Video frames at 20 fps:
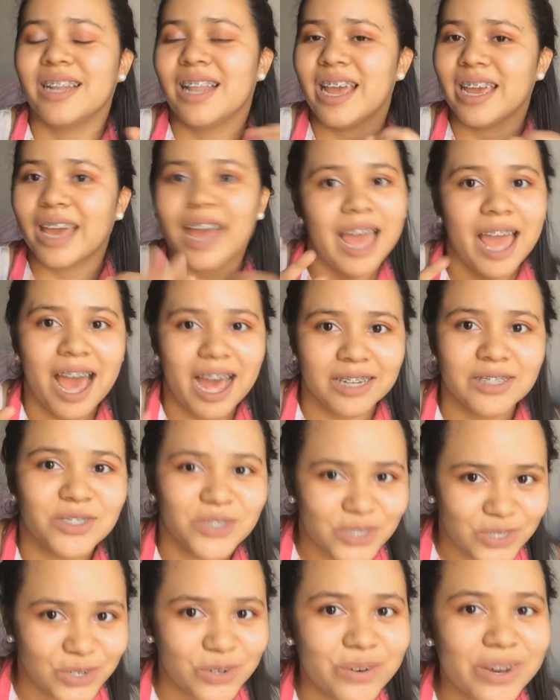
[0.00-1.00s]
said, like I had
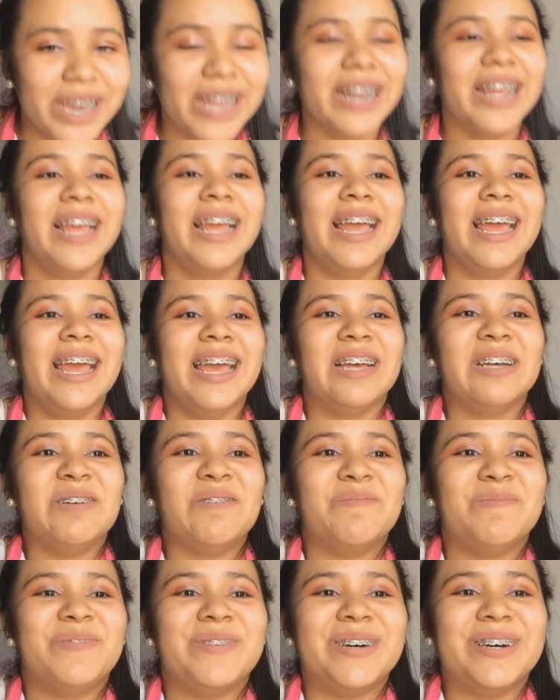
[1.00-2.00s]
to do it,
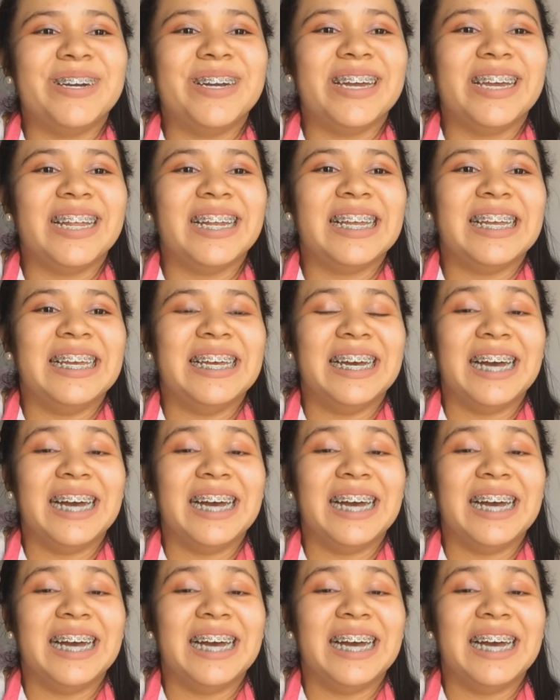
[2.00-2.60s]
but